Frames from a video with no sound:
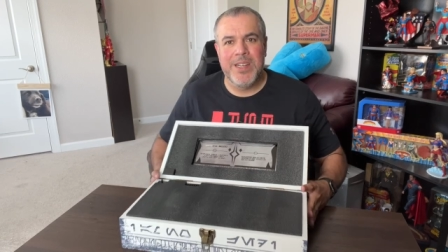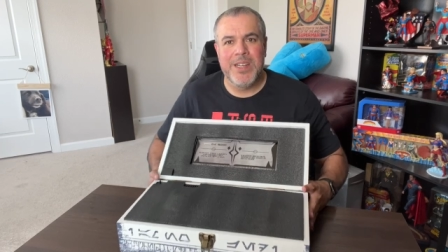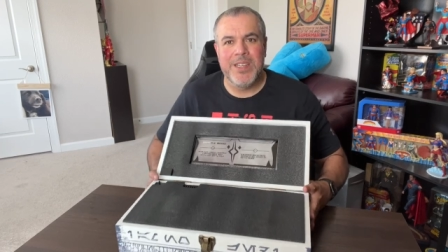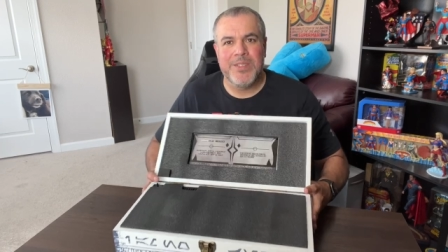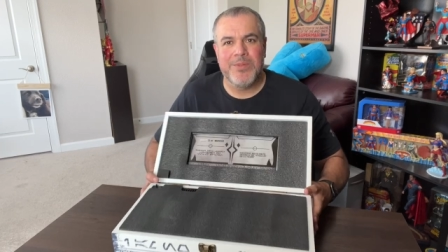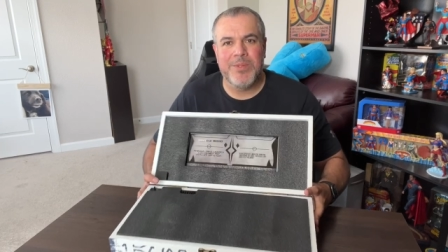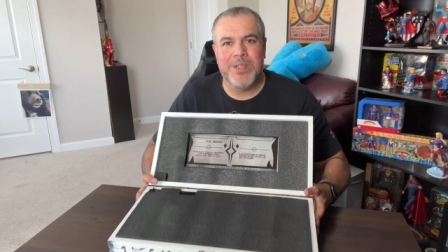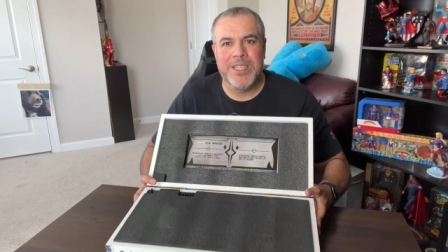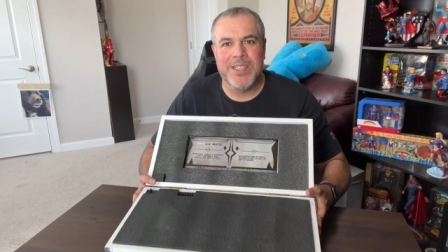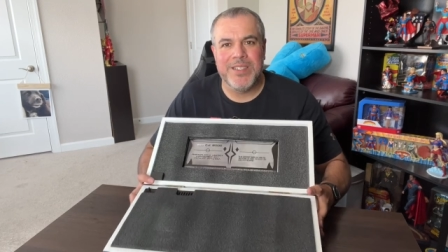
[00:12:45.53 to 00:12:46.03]
is
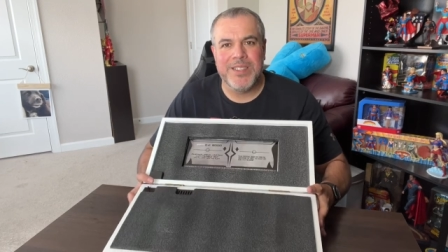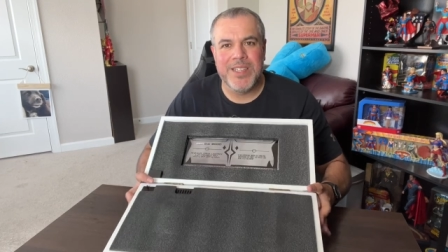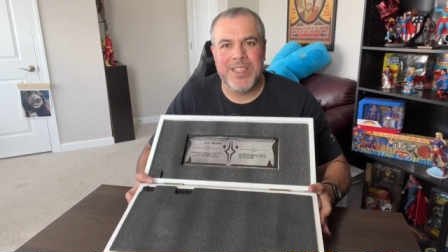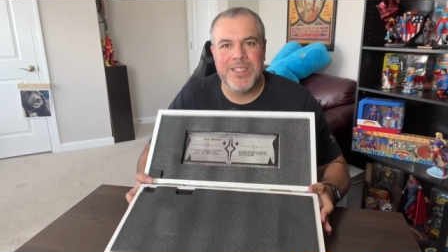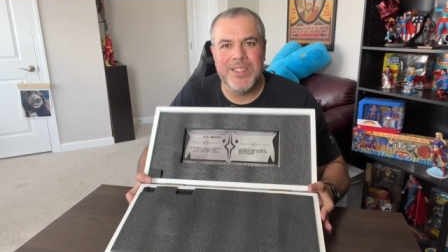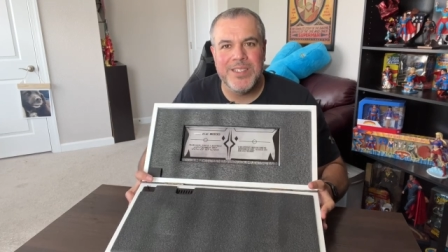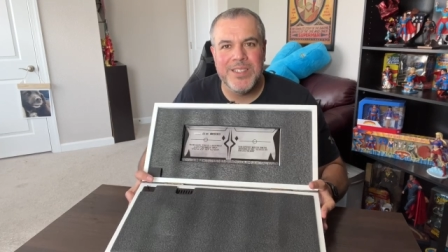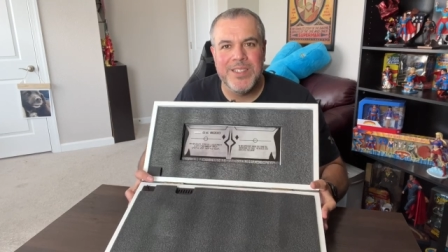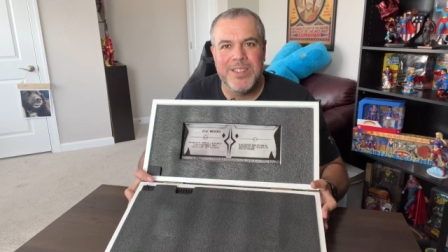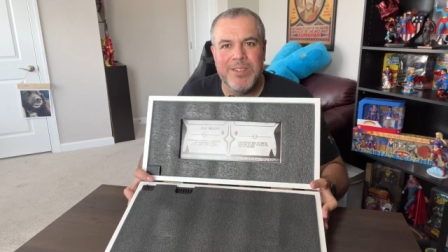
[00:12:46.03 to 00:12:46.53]
what it
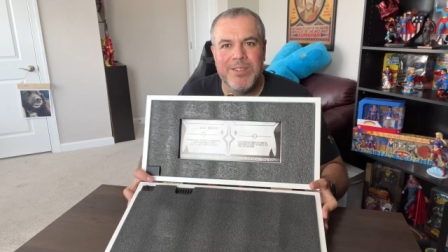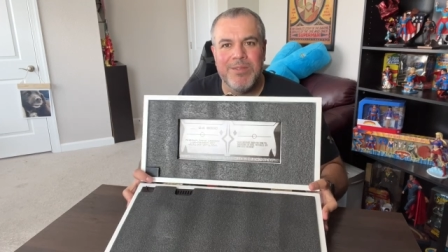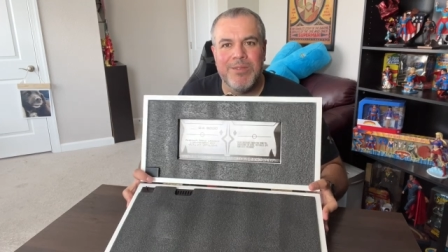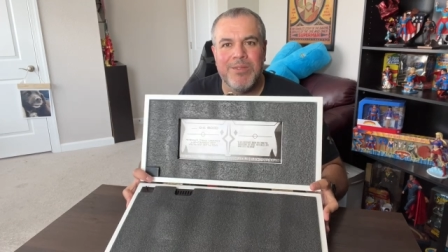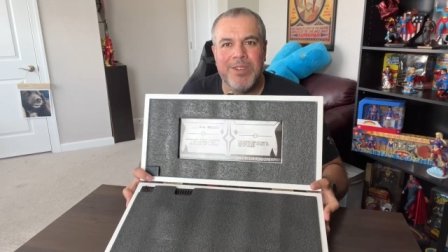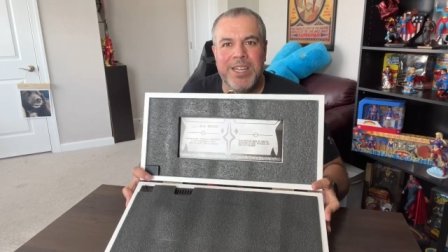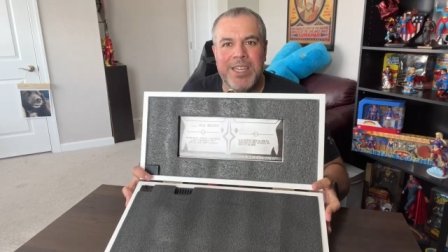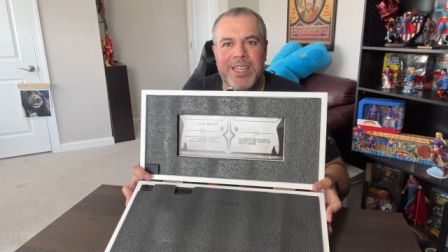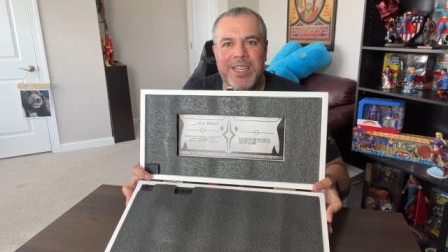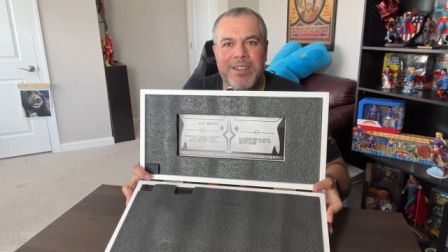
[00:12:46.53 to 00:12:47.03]
says
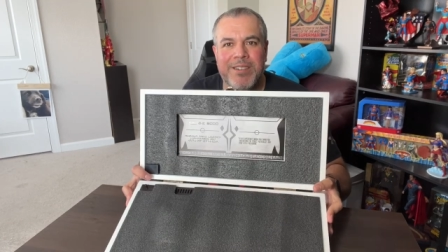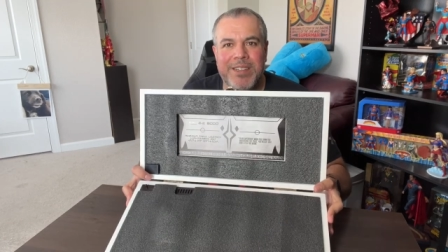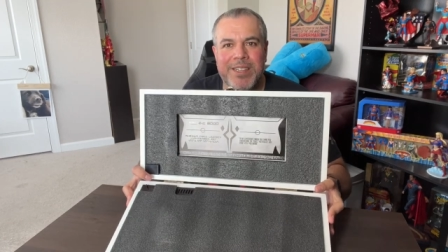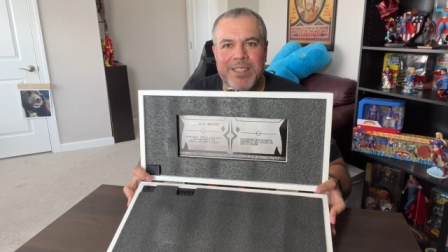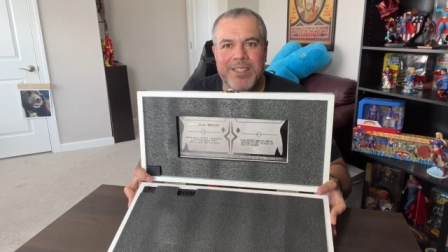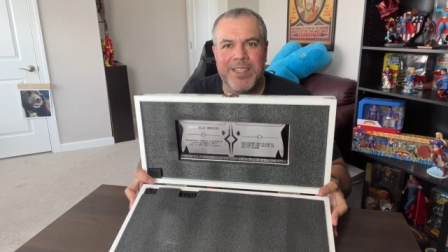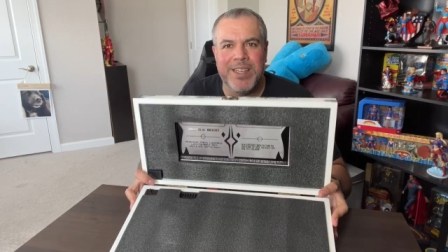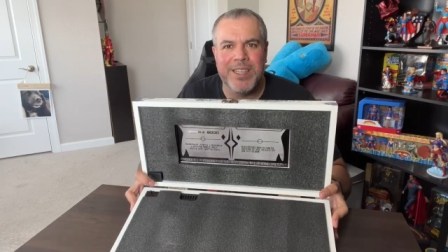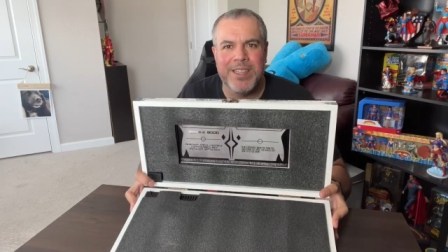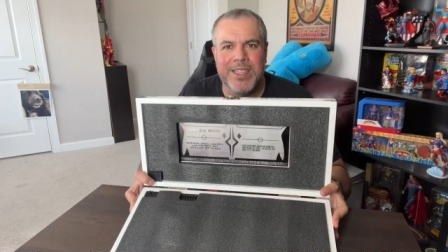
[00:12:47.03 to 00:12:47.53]
right here
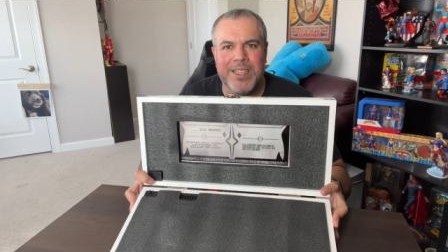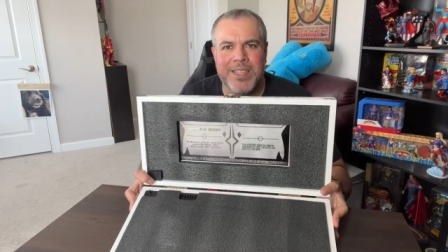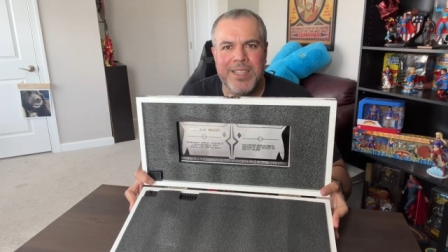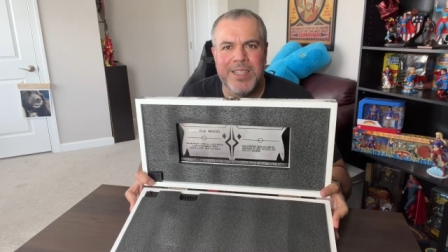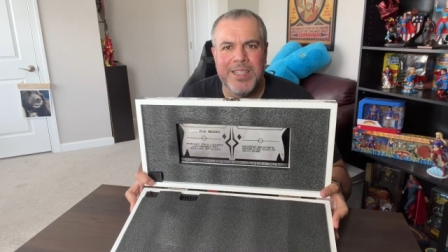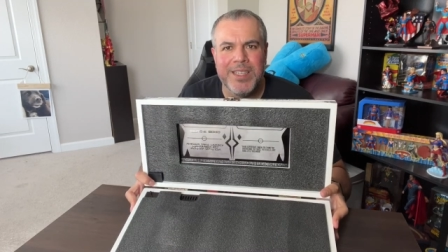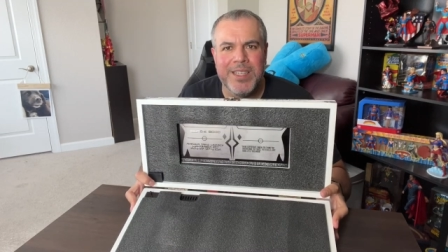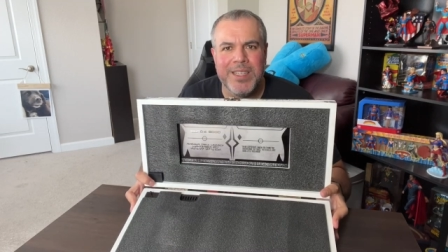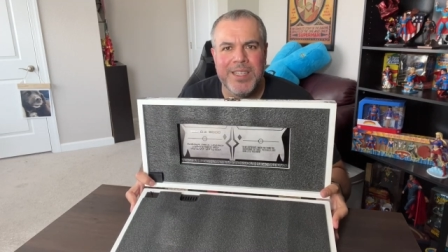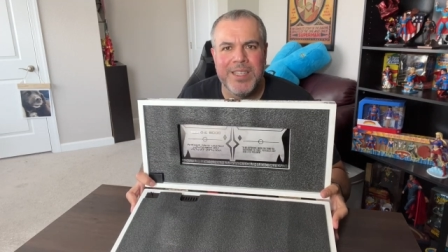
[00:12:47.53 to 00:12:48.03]
inside
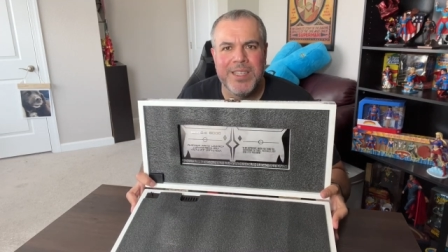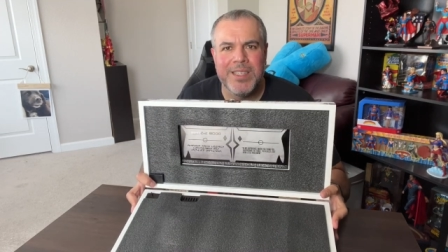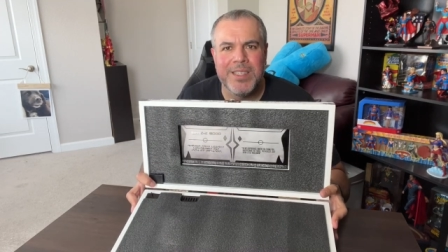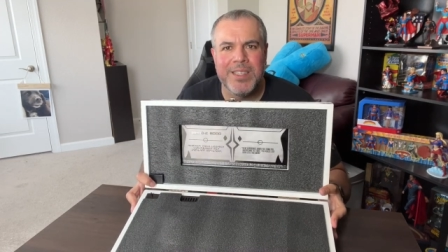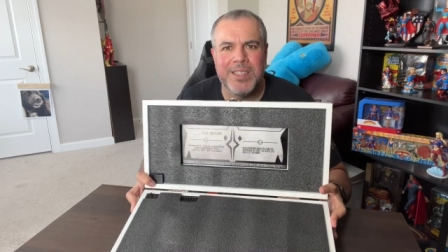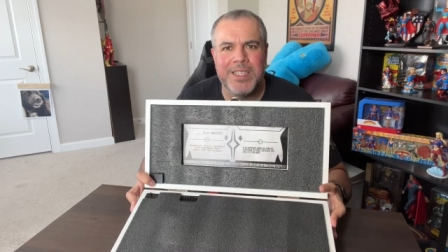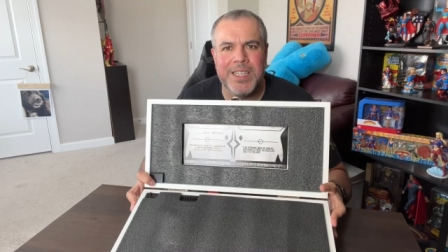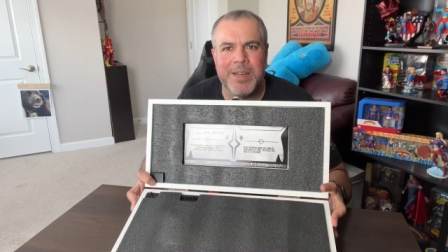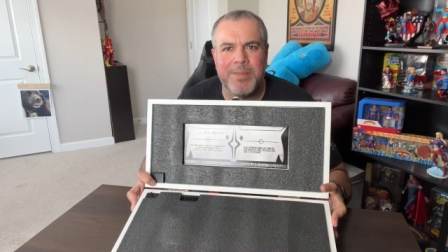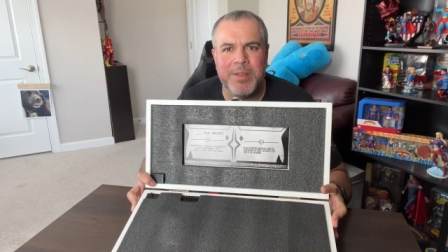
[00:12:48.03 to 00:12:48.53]

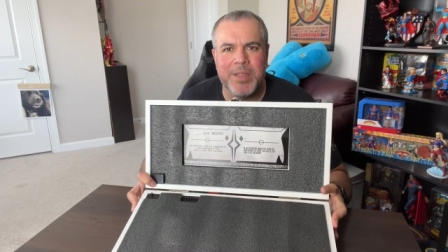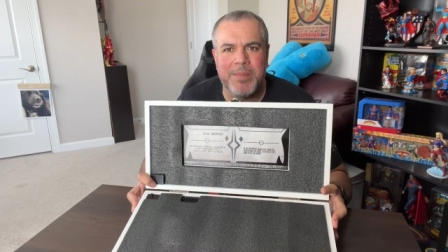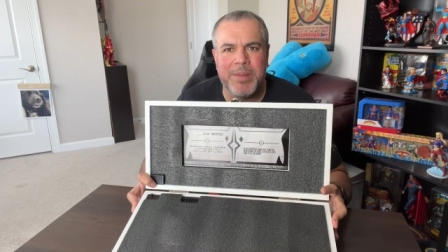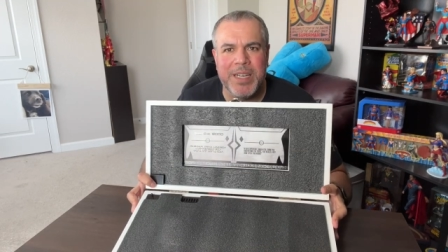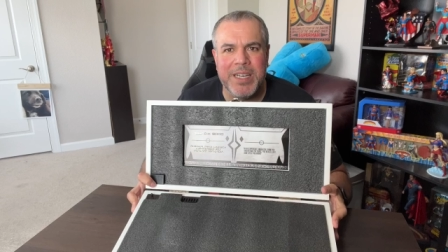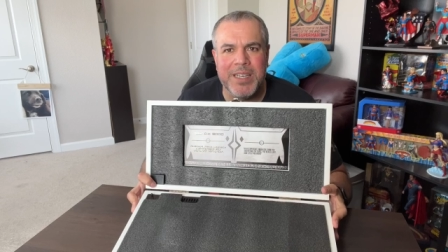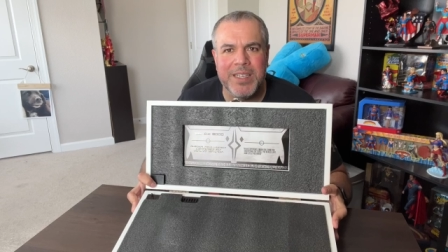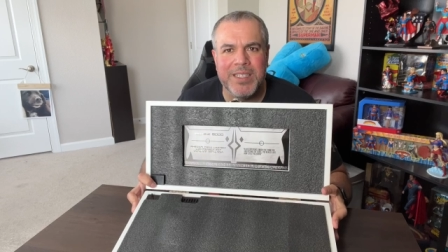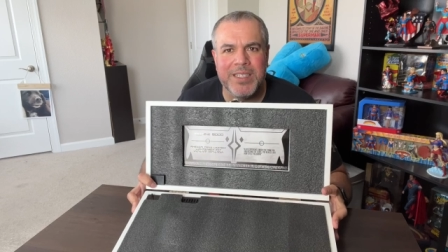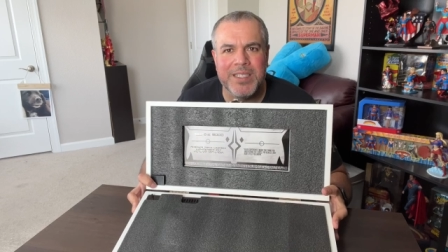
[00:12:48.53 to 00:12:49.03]
the, the top of the
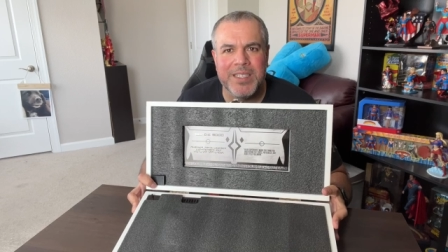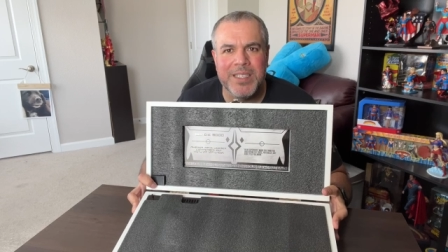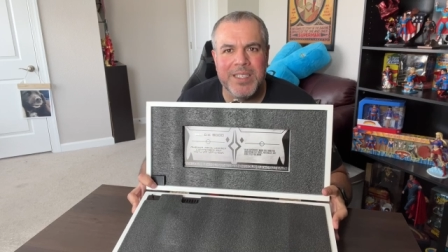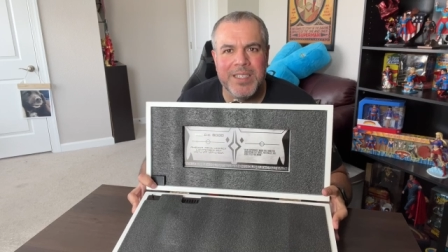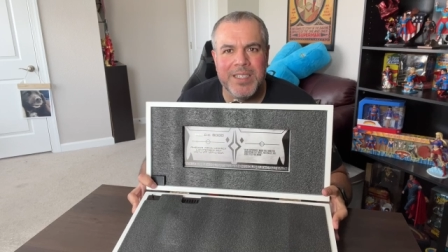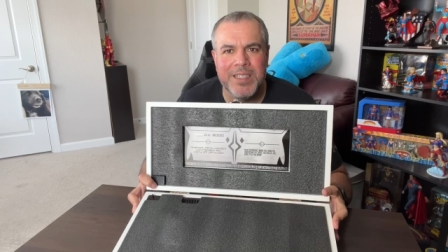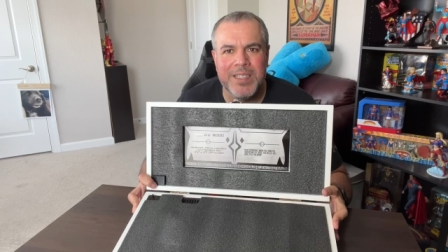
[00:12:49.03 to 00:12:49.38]
box.